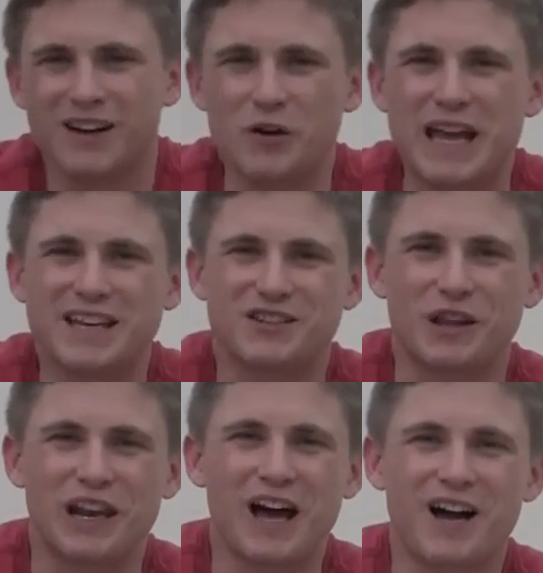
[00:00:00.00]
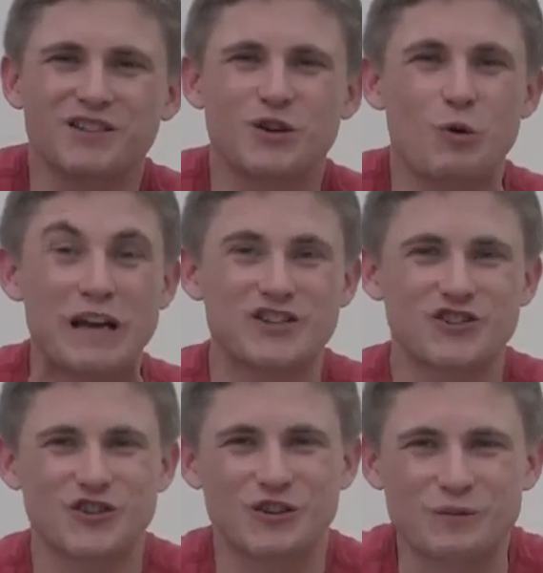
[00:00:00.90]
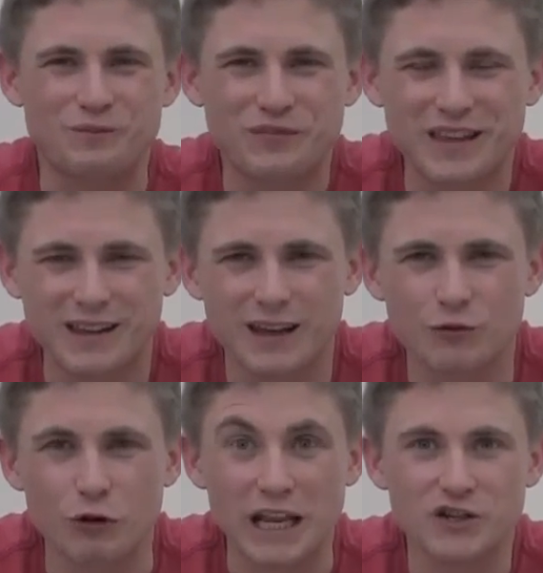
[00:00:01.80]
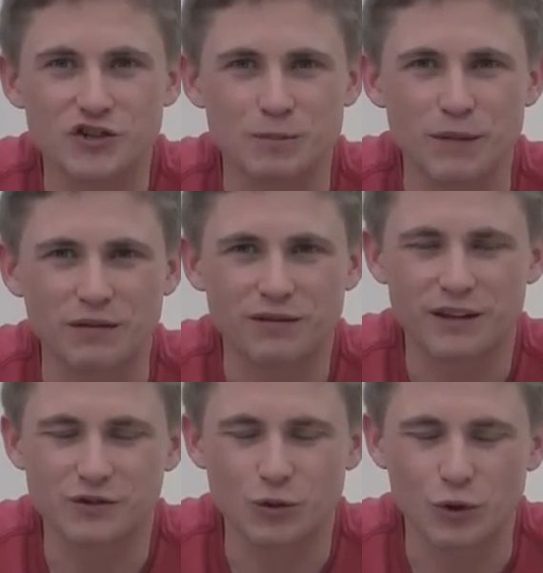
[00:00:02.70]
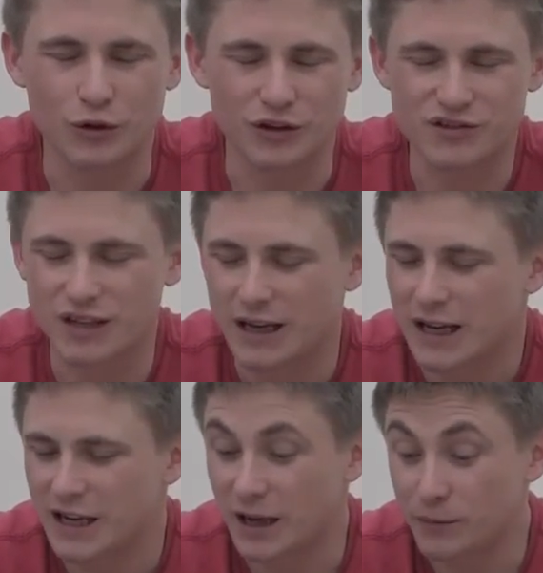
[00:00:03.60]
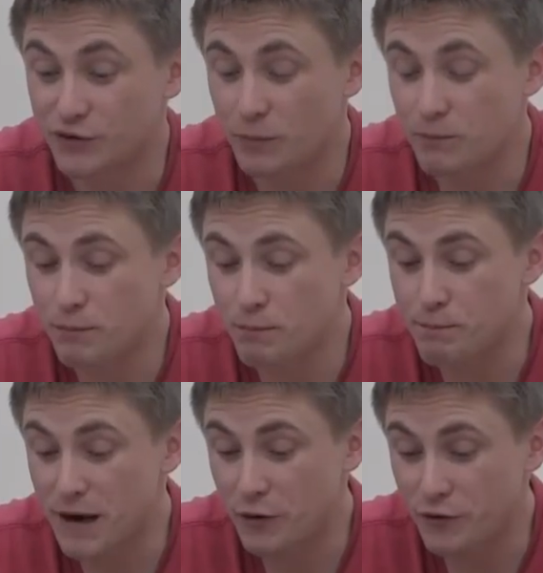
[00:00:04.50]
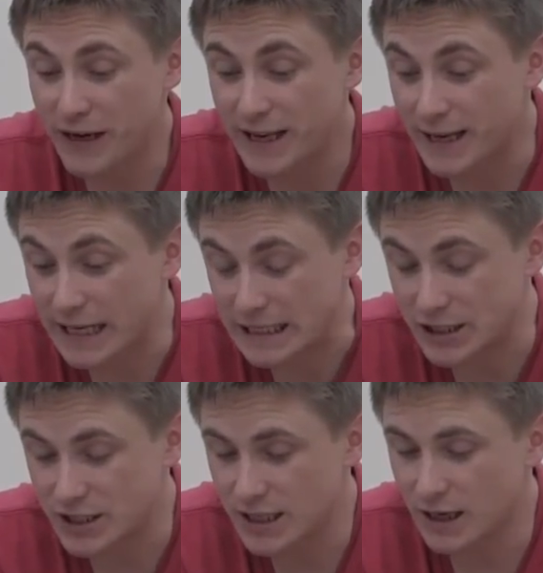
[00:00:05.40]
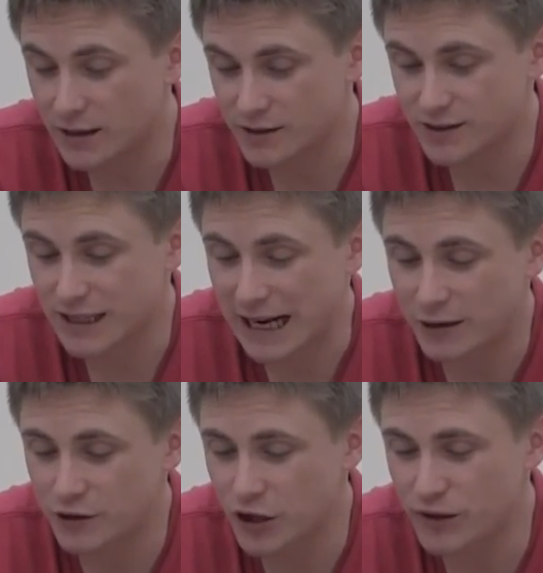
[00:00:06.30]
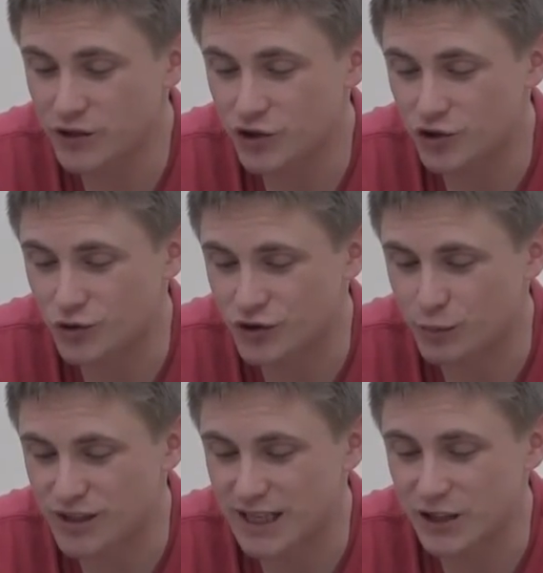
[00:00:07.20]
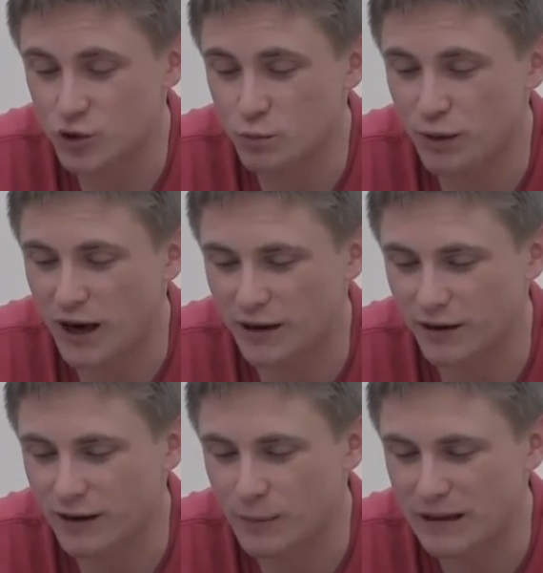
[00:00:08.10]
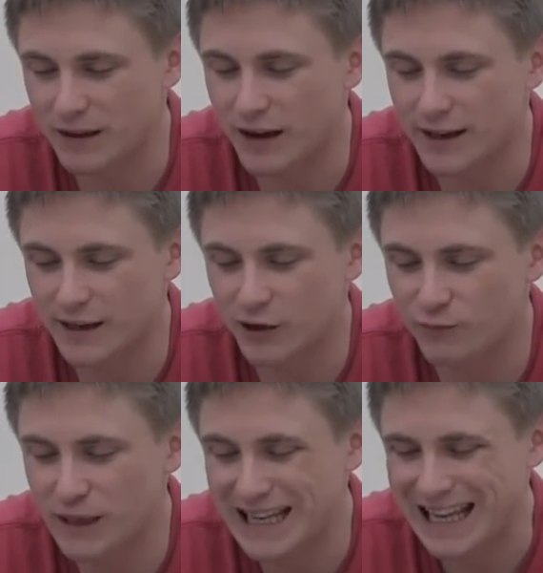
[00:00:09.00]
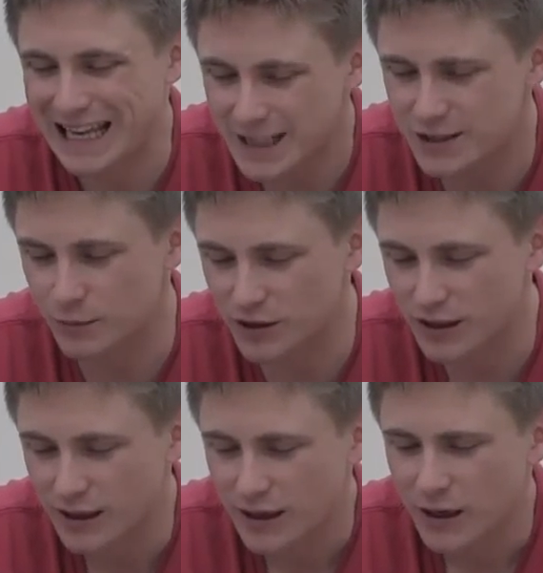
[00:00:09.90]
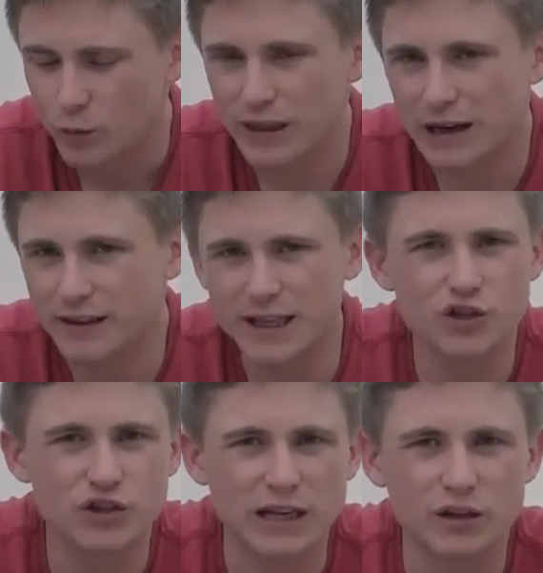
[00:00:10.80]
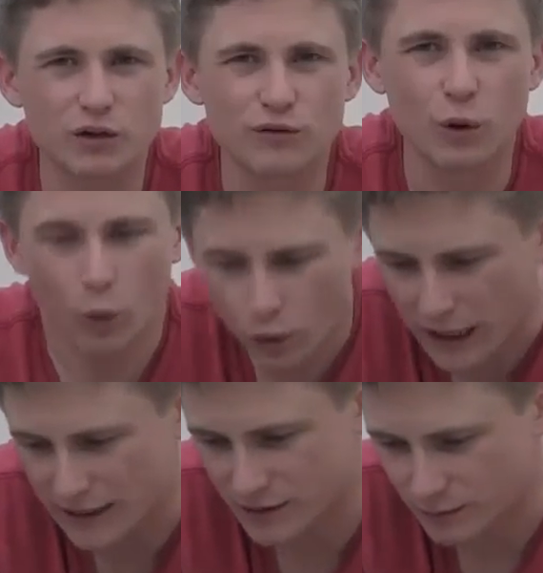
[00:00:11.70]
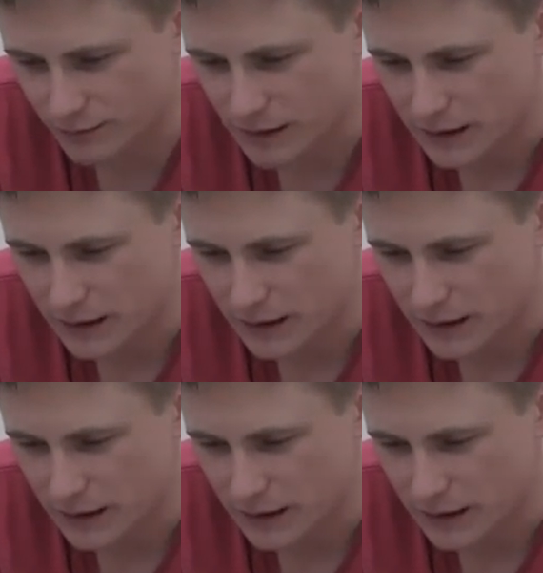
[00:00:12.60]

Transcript: Okay, so the last question in Relationship Month this August comes from Marie, and she asks How do you introduce a potential partner about the idea of being intimate without the agenda of orgasm?